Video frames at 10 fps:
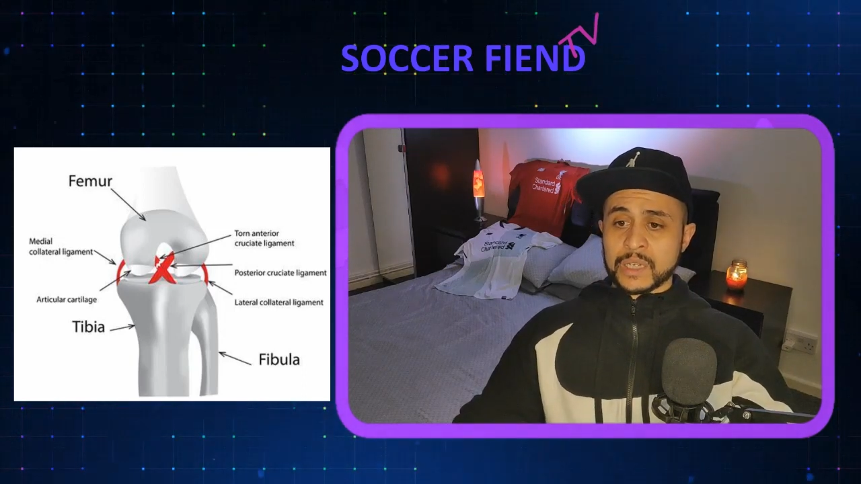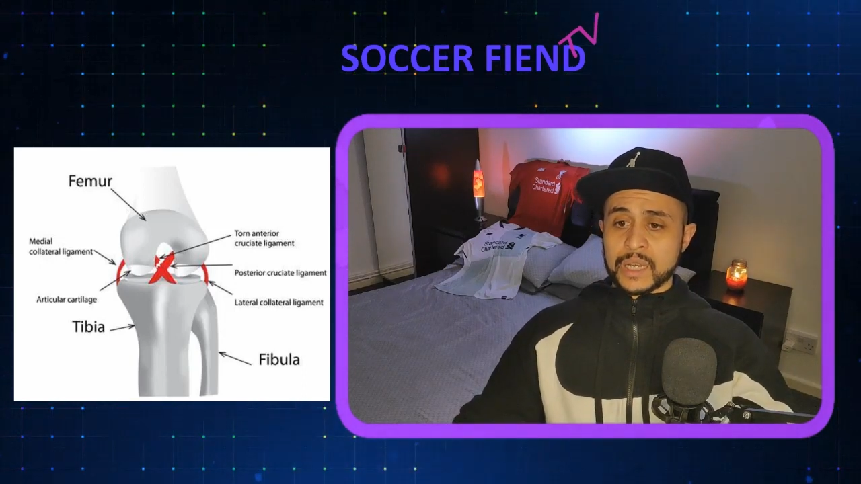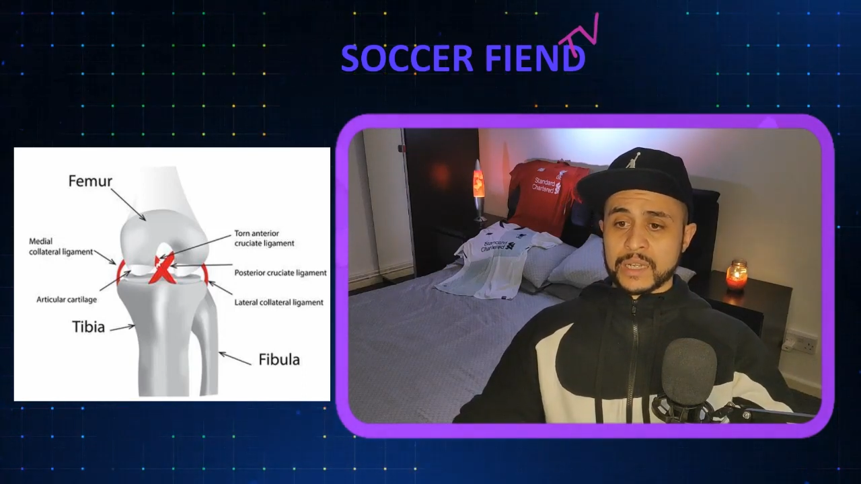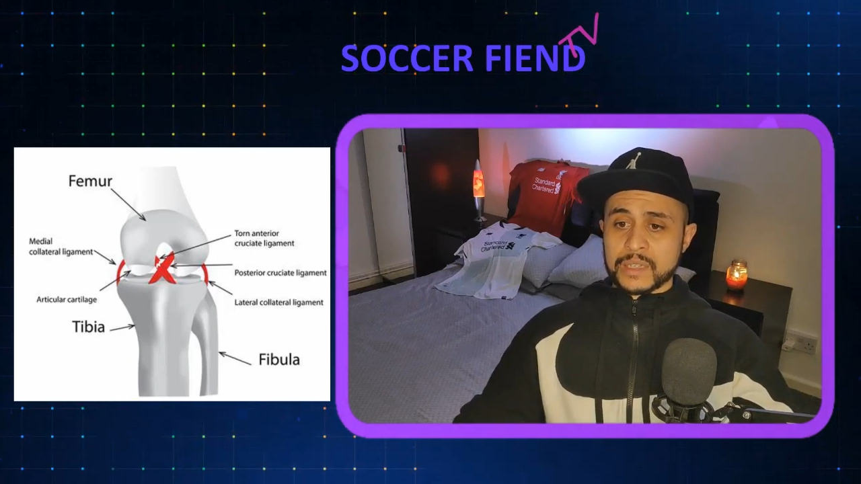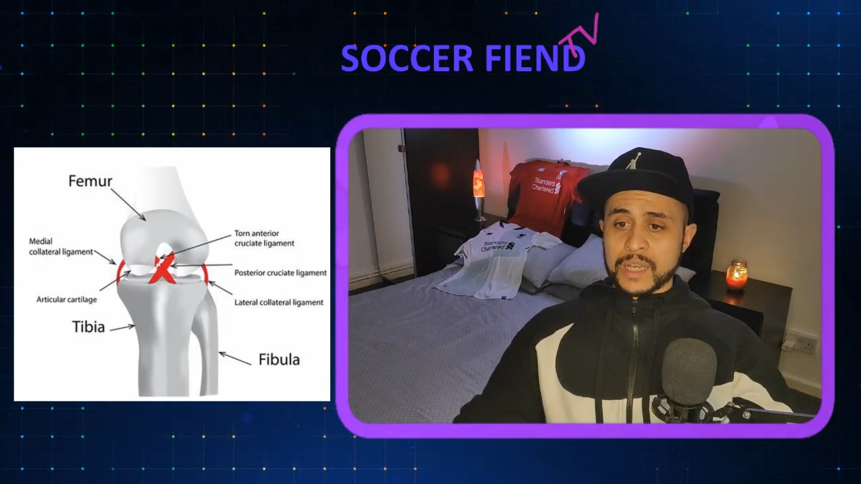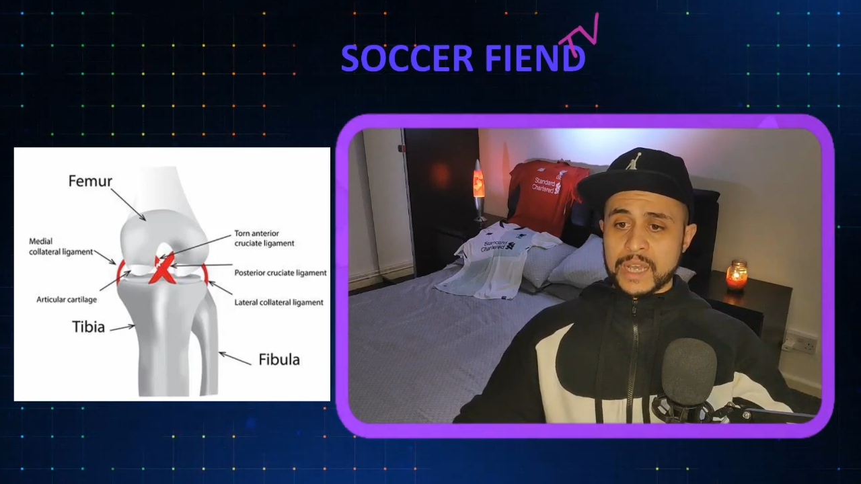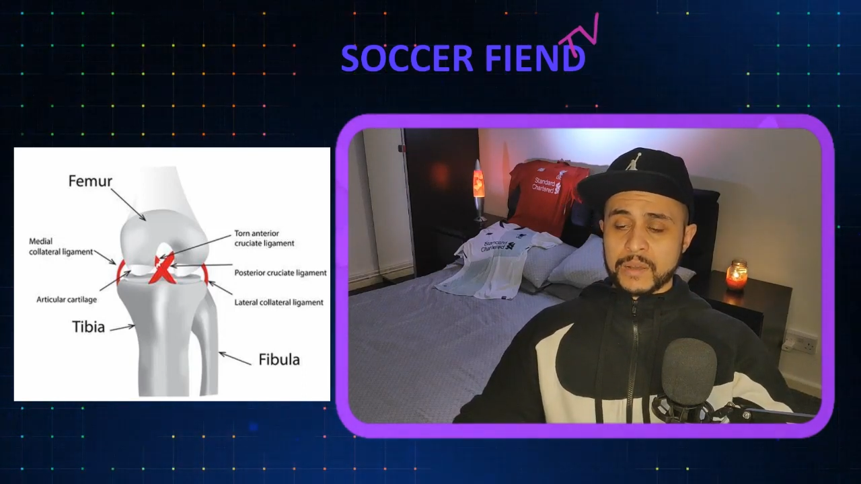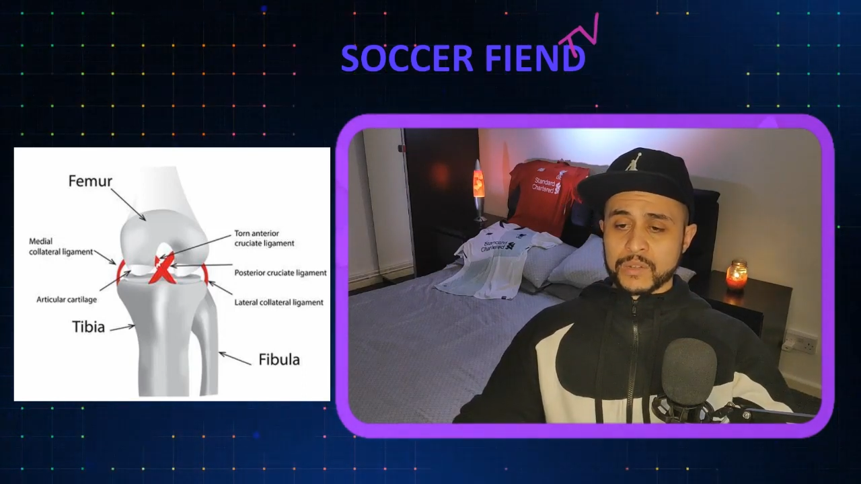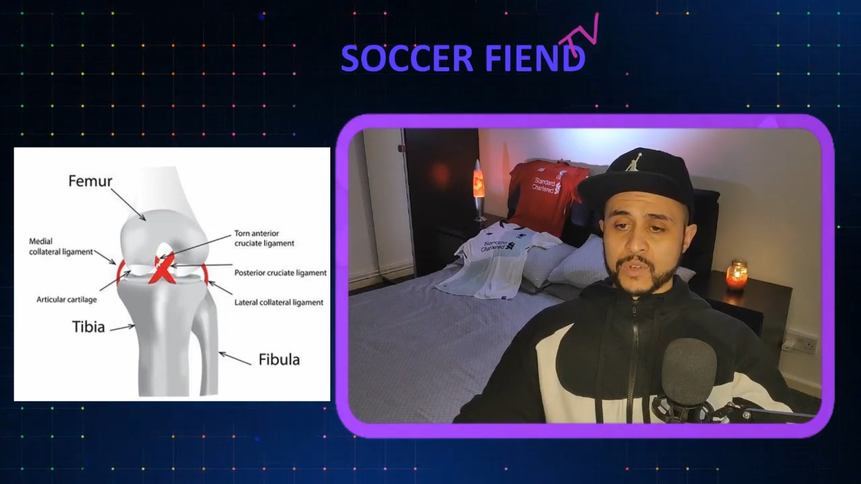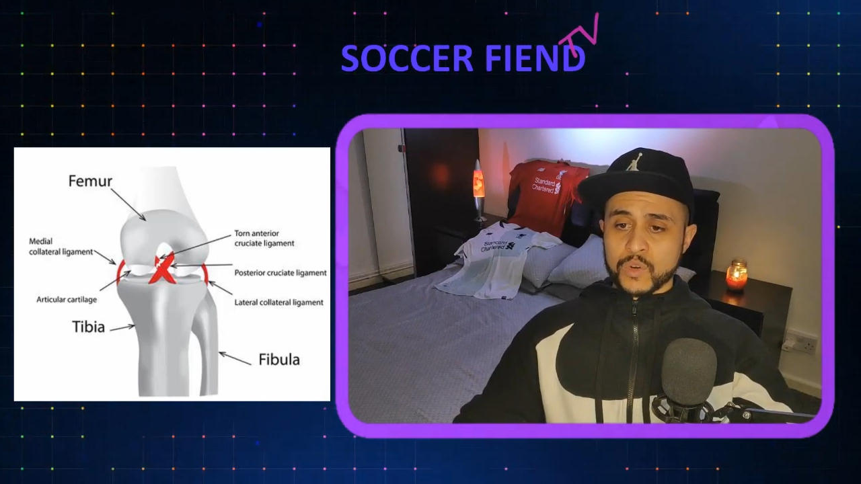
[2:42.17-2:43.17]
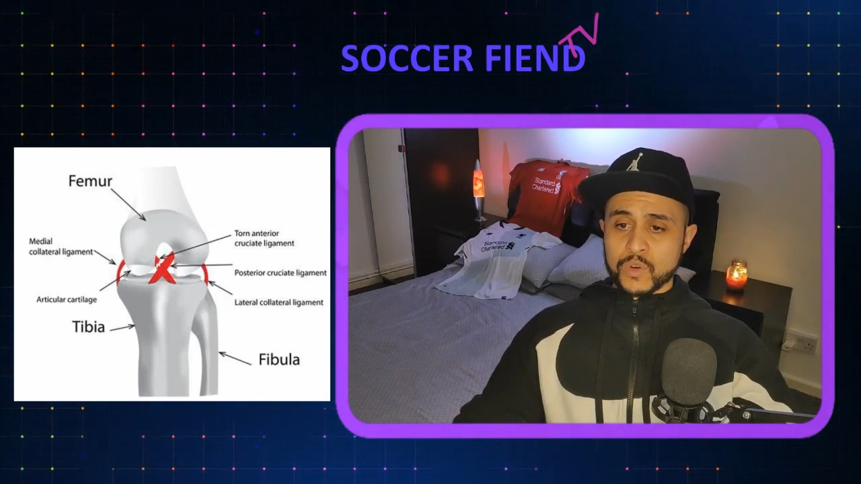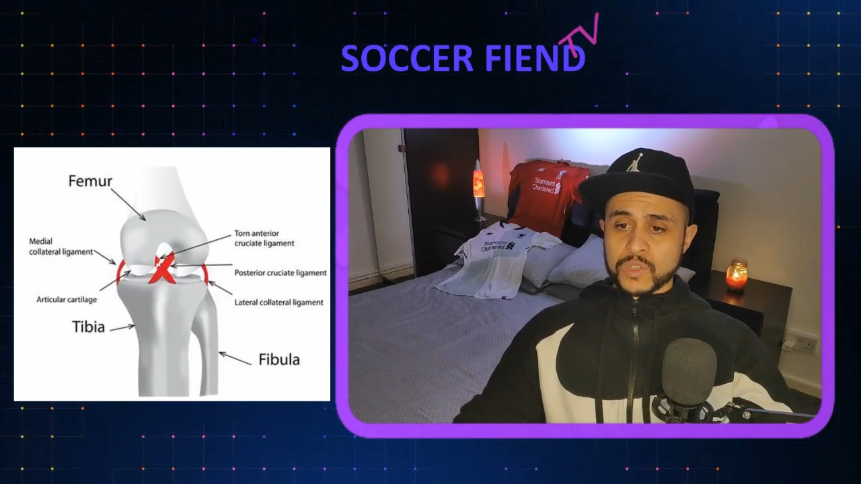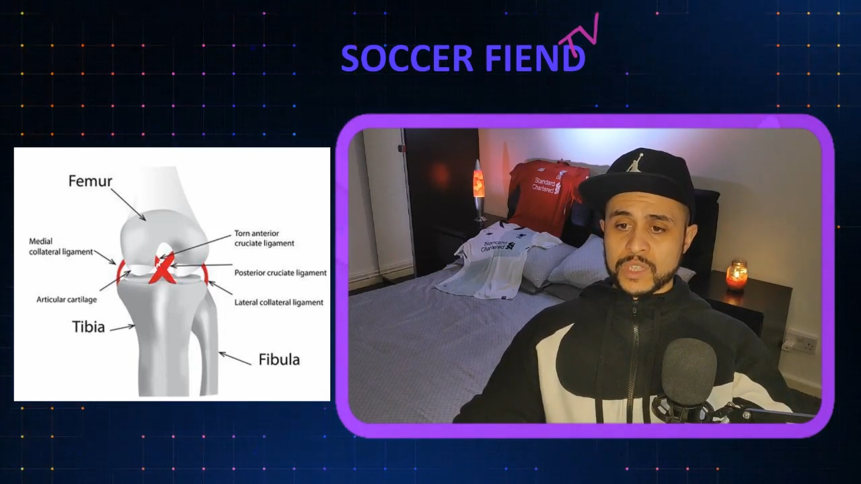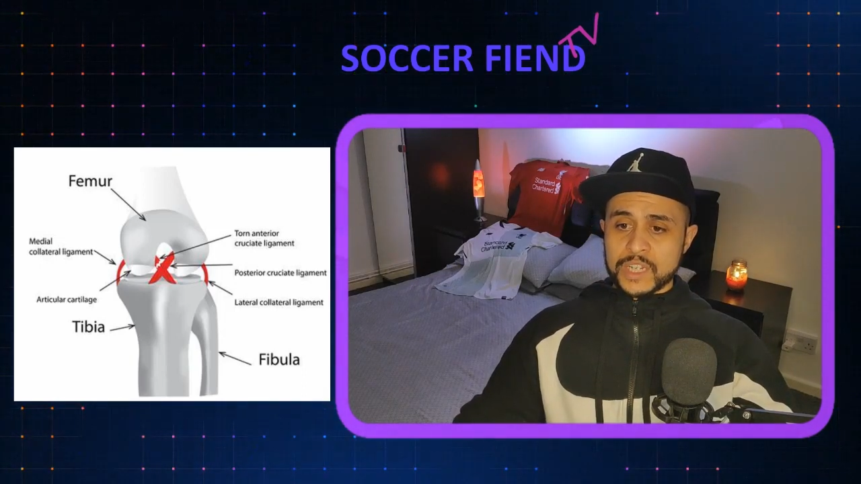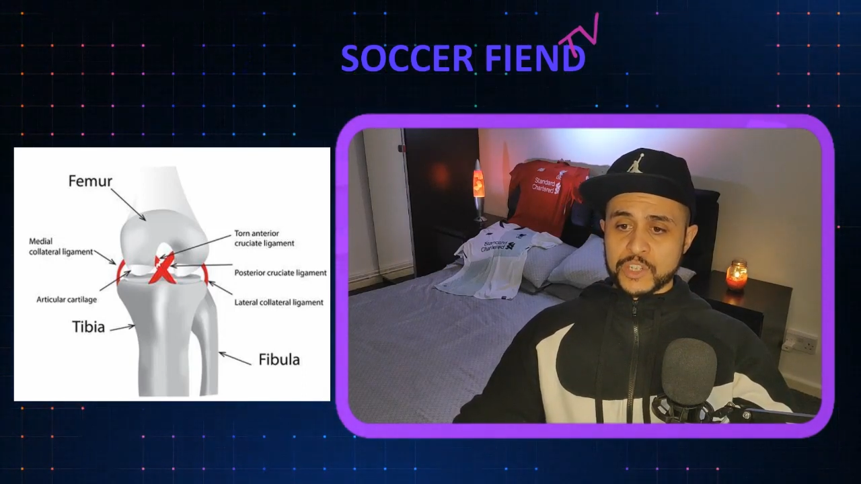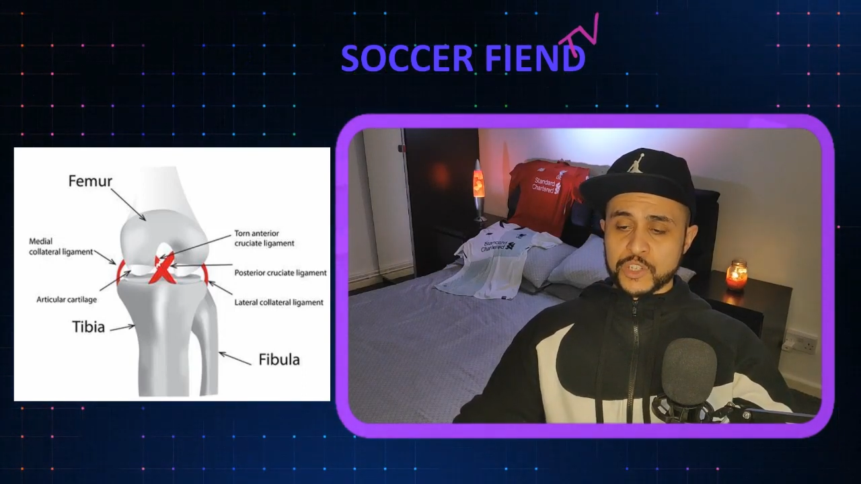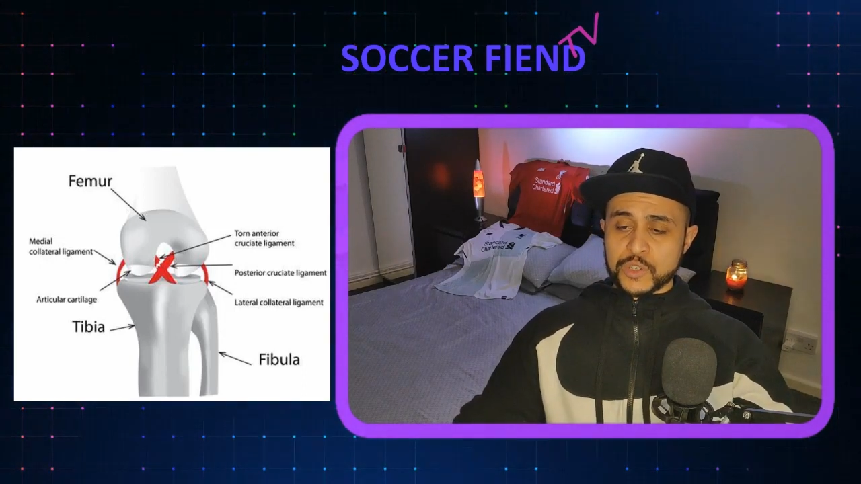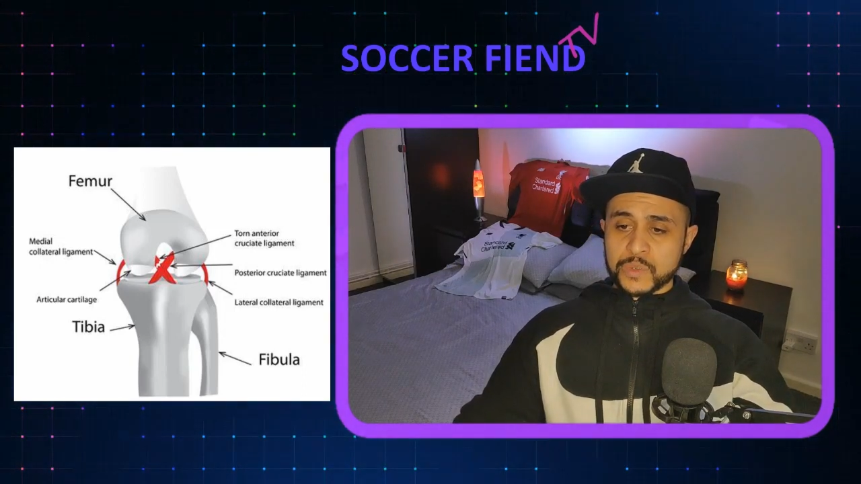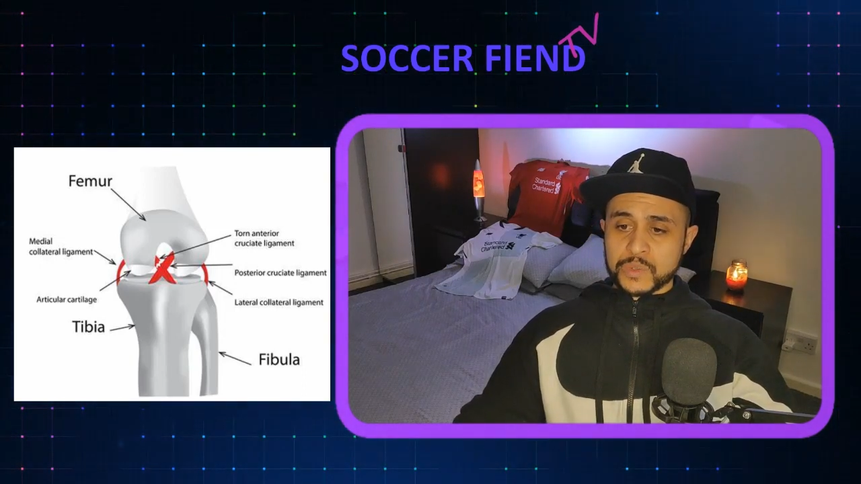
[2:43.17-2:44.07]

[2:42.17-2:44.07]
and caused an issue.